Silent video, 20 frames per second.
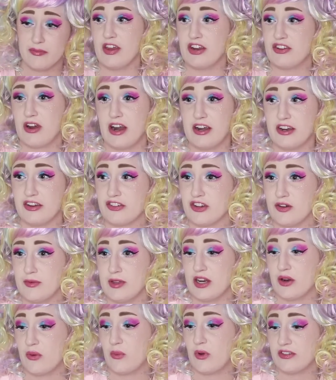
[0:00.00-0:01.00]
They tried to assure me
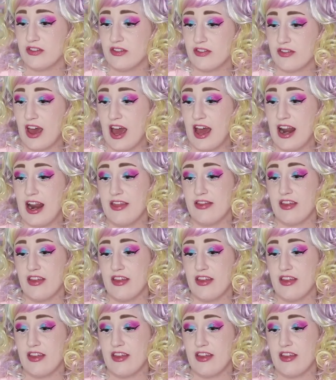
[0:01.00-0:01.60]
that it wasn't that